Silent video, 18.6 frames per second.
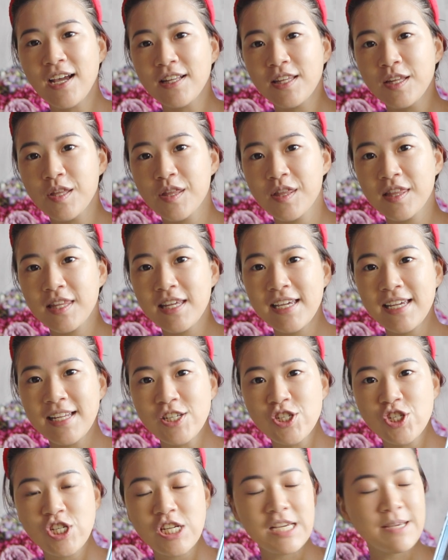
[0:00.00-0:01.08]
got the Sleek and
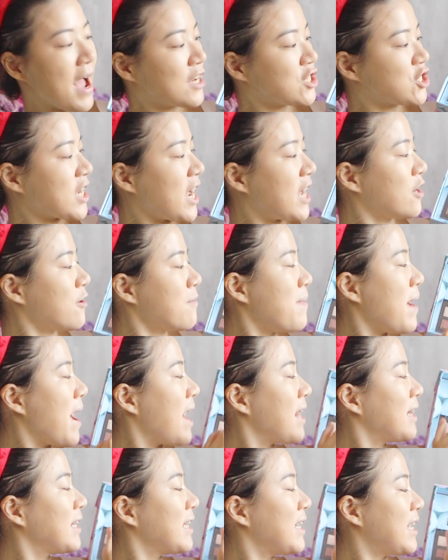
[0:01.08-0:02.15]
Chic eyeshadow
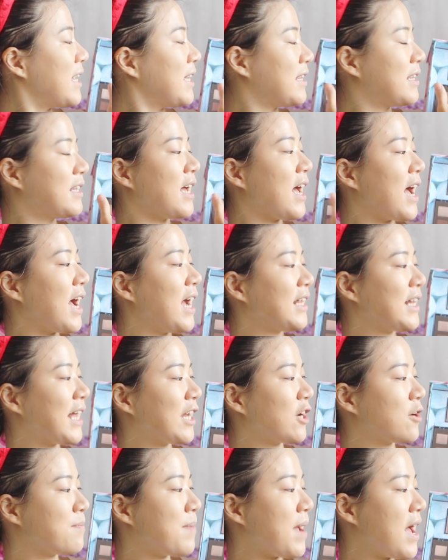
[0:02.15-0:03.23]
palette, the
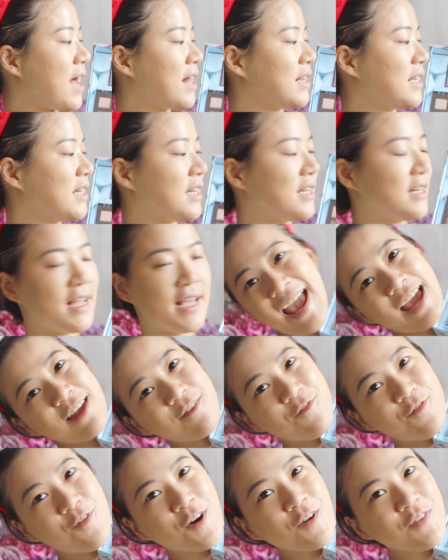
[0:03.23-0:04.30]
highlighter palette,
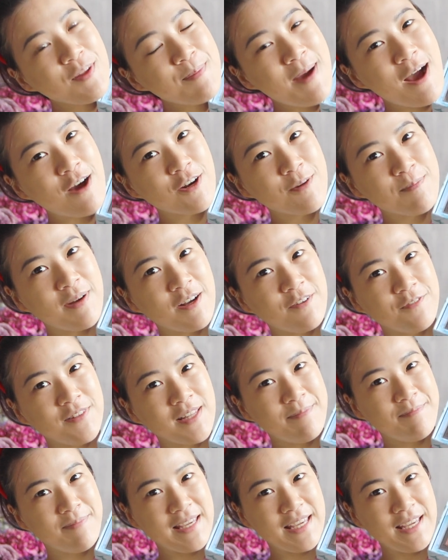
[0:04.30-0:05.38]
and 4 of the Powder Puff
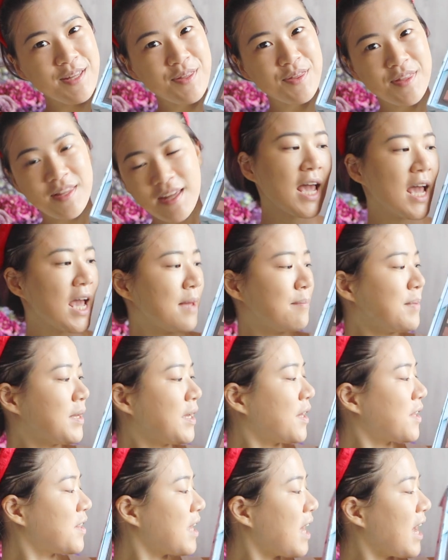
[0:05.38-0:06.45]
lippies. And
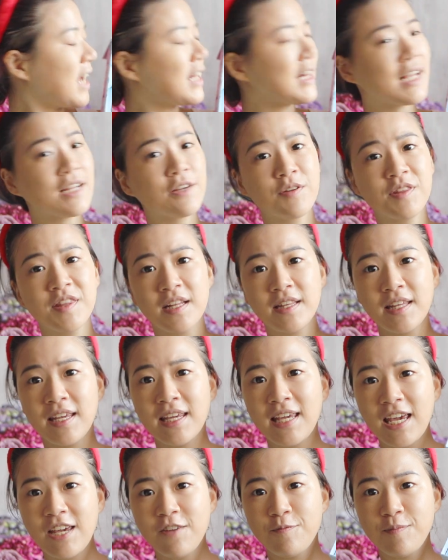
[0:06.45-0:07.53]
because the highlighter set they
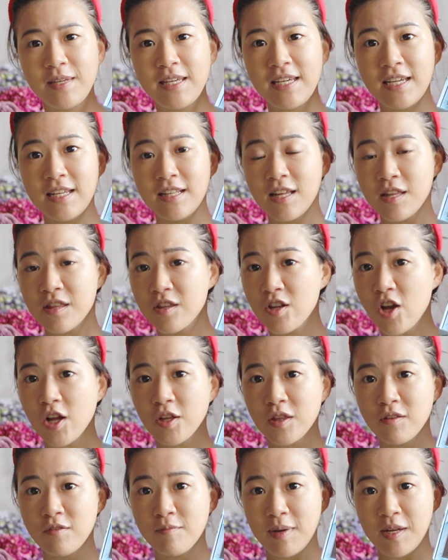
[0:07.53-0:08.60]
gave me does
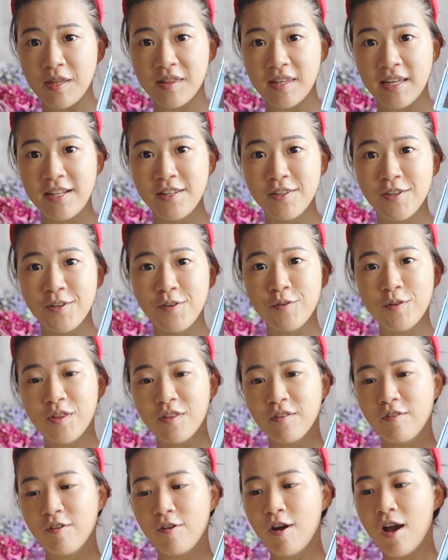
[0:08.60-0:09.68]
not suit my skin tone,
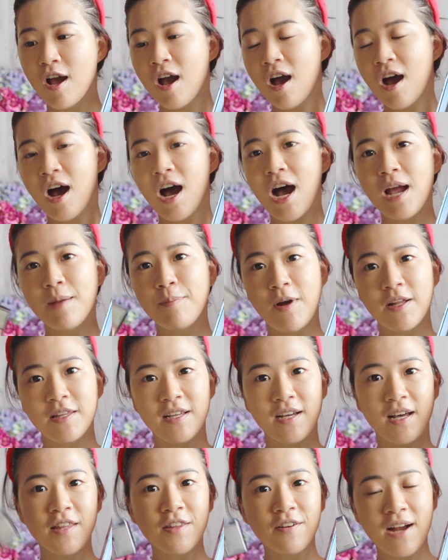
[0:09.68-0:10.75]
so I bought the
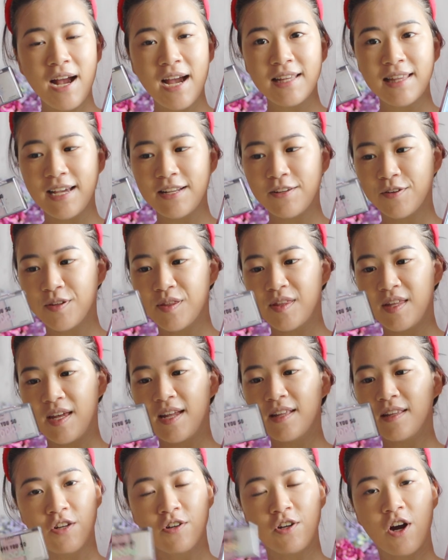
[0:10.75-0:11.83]
other highlighter
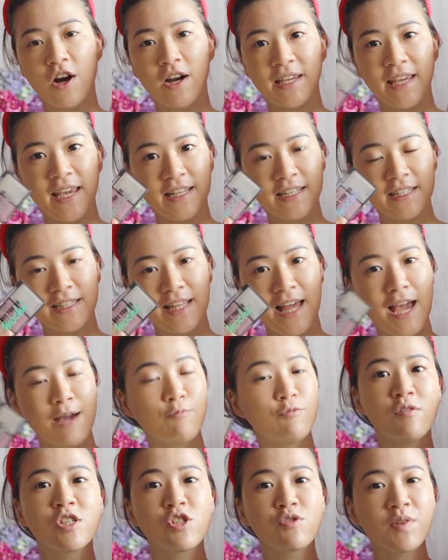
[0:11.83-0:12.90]
set, the Arcade
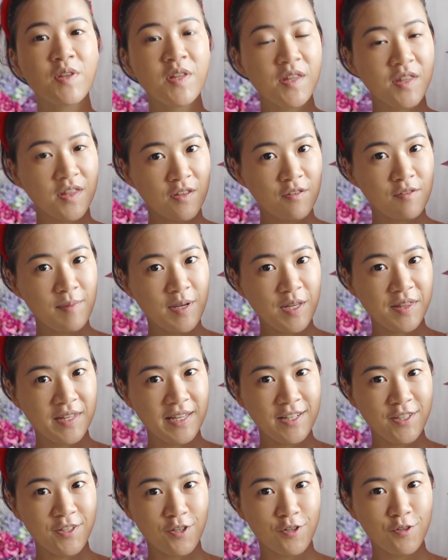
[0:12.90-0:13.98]
Glam, which will suit my
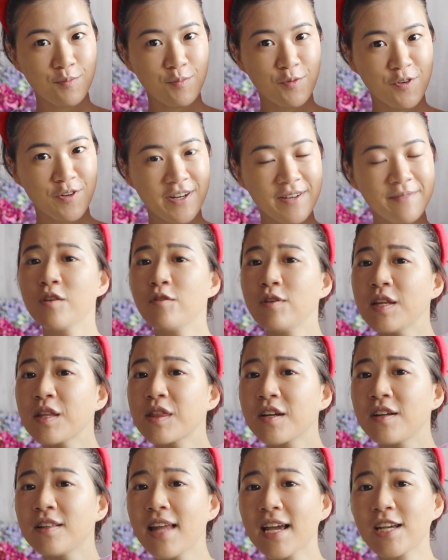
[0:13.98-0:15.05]
skin tone more. So
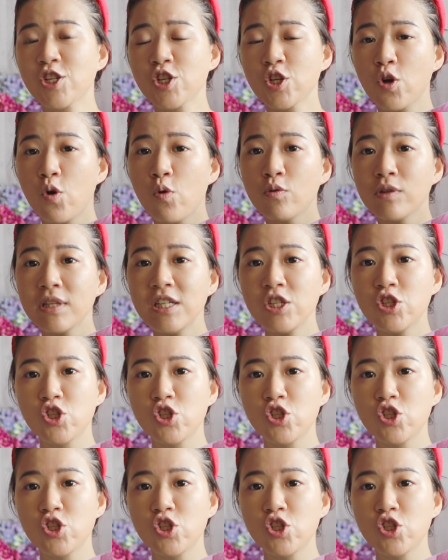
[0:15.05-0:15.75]
this collection only